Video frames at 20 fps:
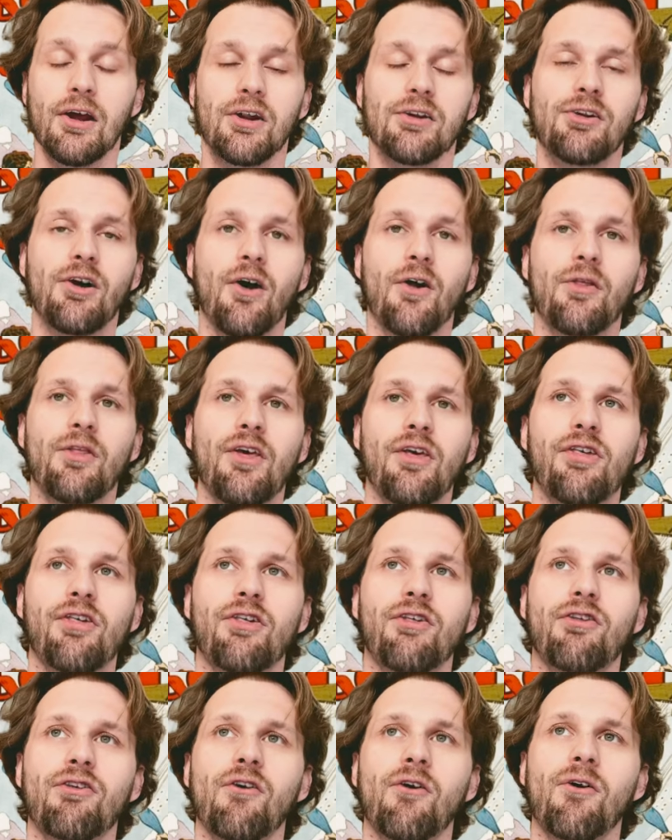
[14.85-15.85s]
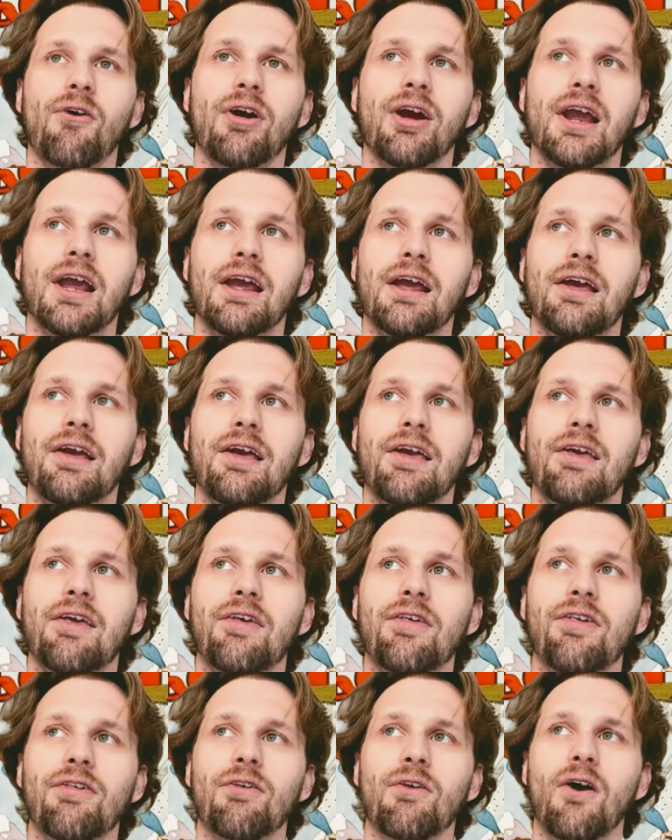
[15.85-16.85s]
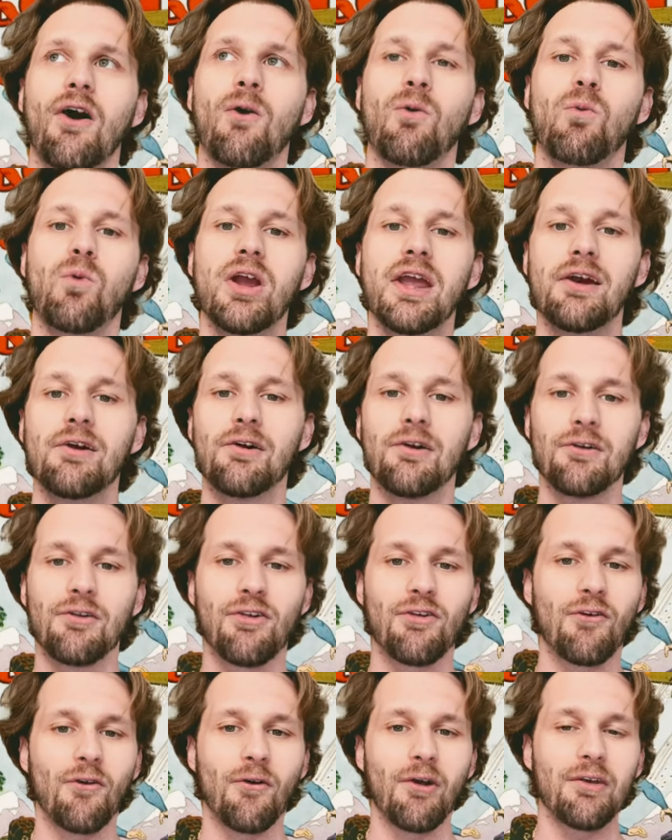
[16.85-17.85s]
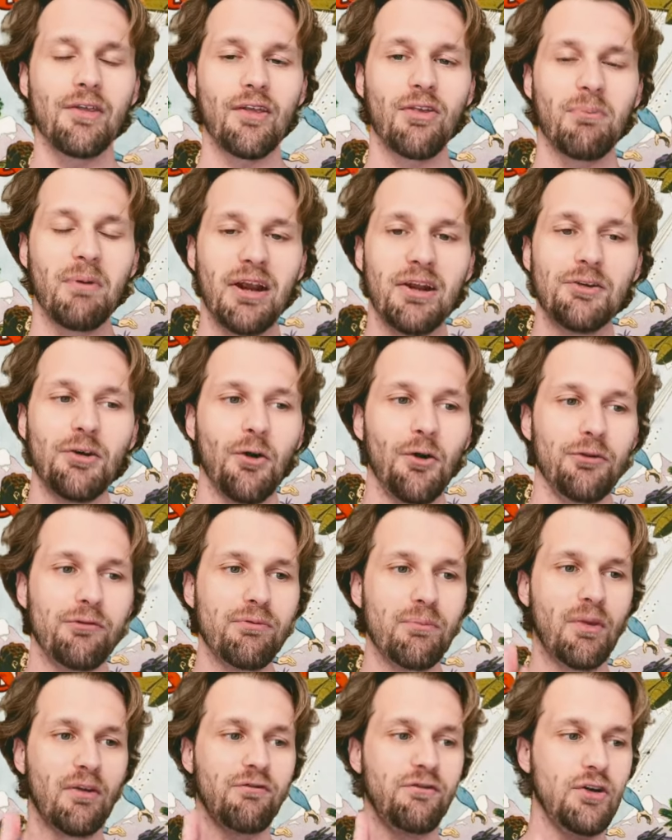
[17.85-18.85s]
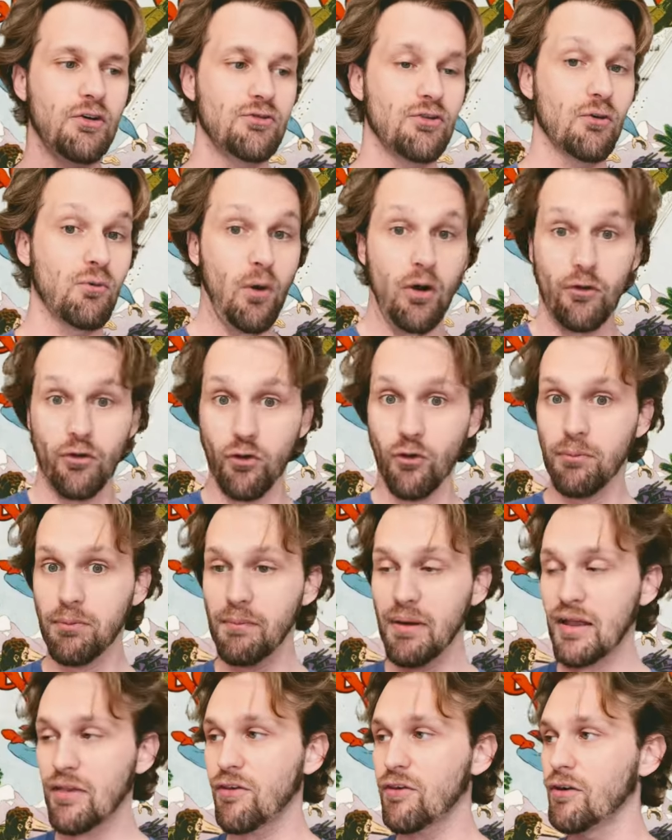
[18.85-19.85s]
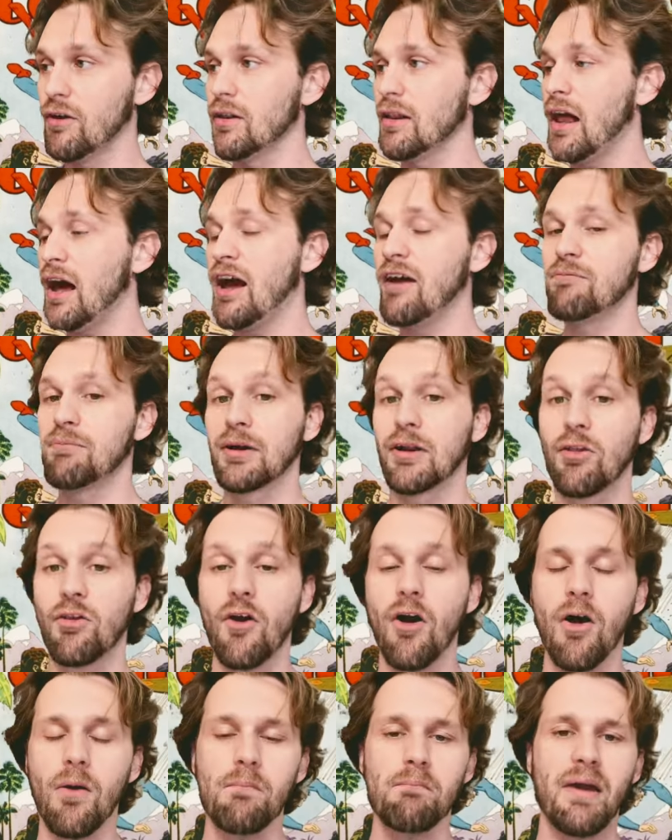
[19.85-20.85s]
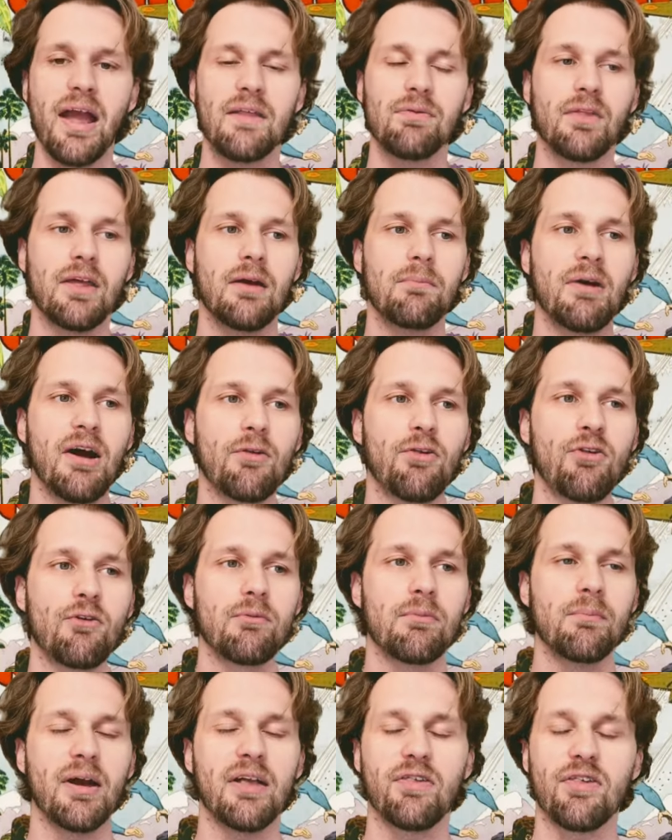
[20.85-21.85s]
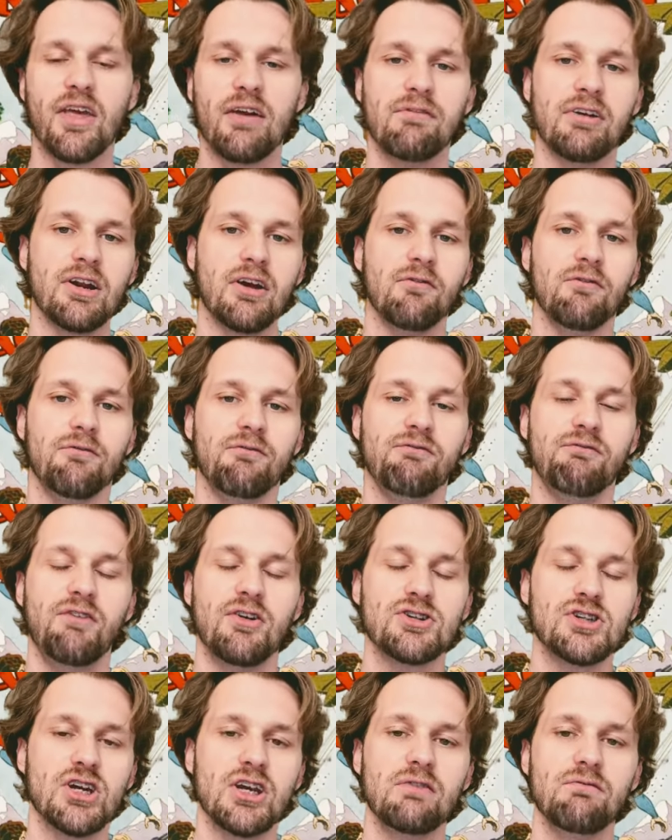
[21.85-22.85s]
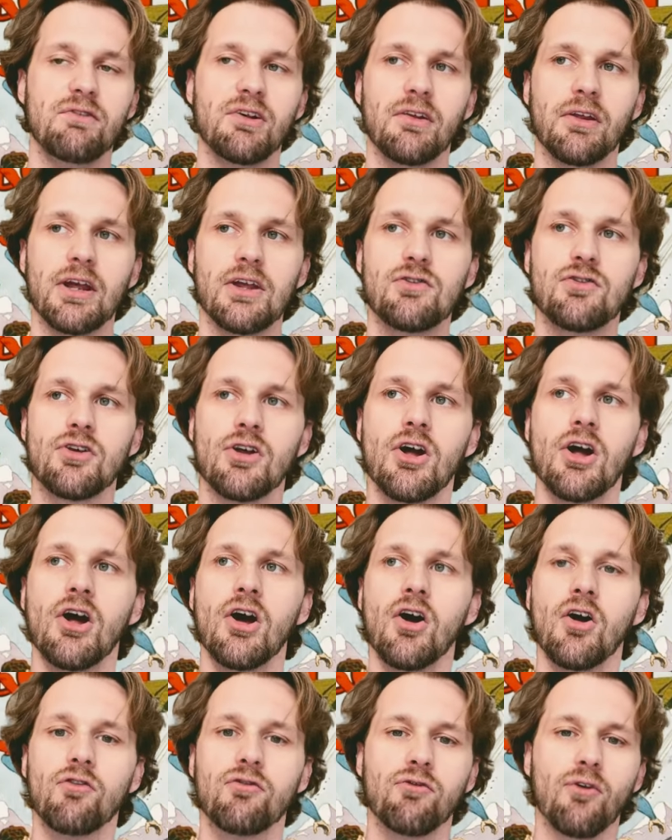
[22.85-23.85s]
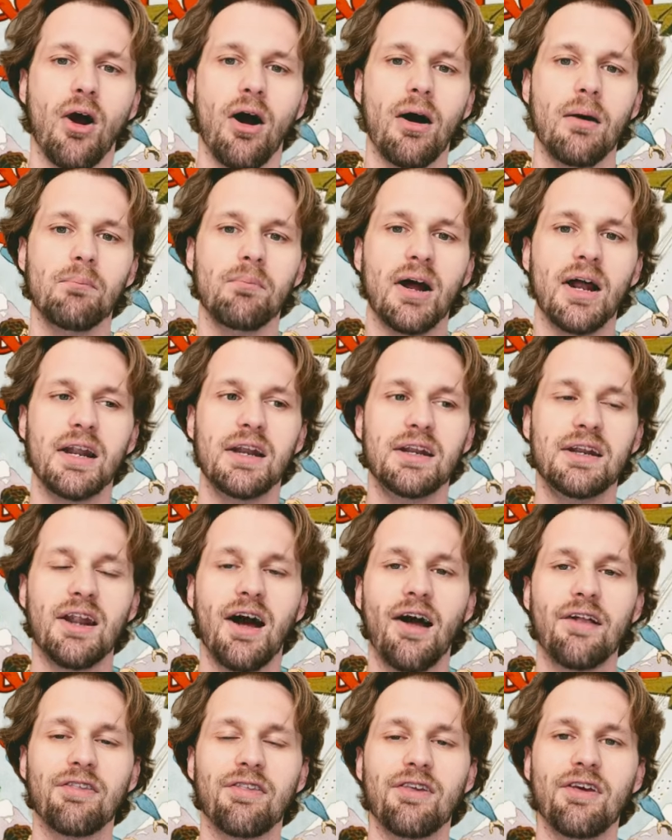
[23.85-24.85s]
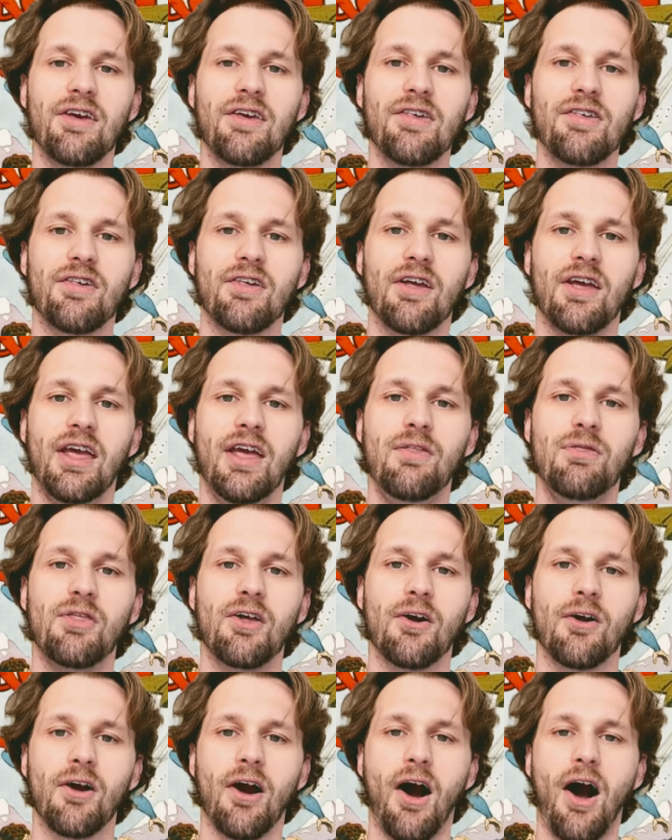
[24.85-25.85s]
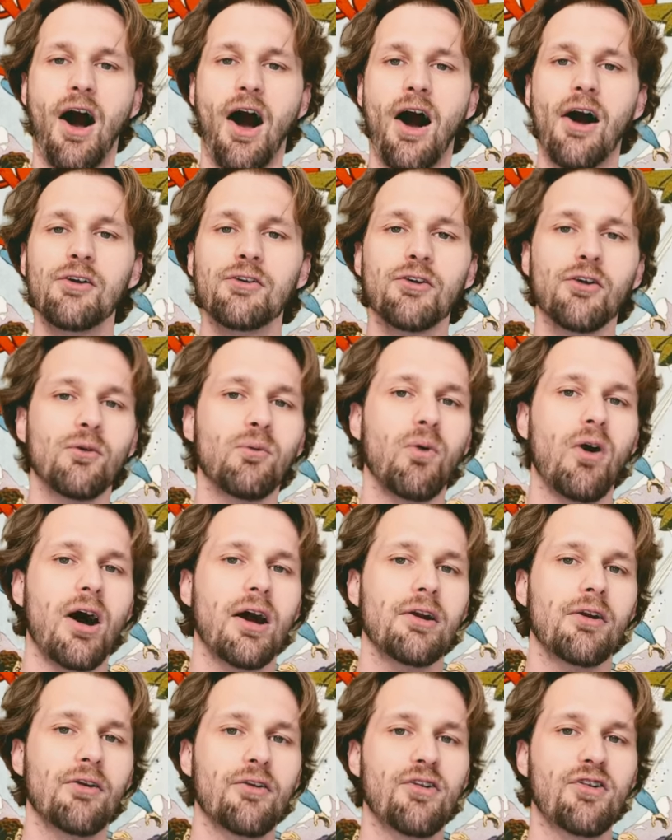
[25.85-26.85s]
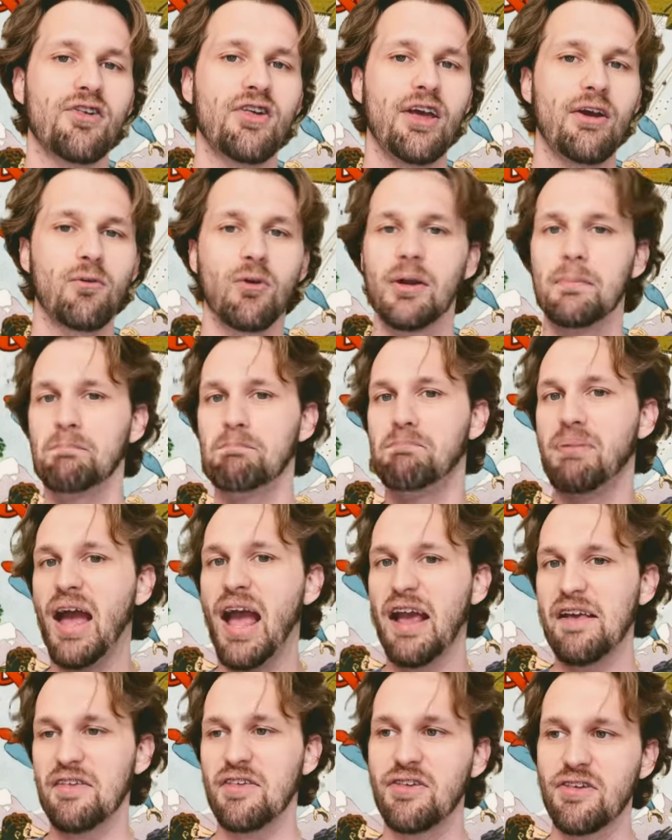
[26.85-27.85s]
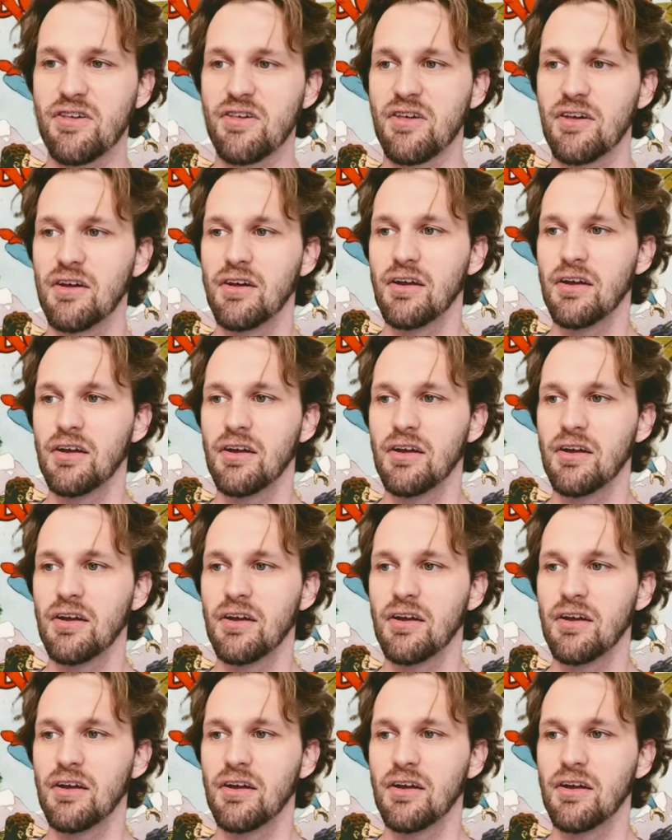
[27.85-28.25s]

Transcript: No, this story is a weird story that's being told from the future where Superman's still alive, but it's all mainly about Superman saving a fishing village from Nazis in their underwater secret base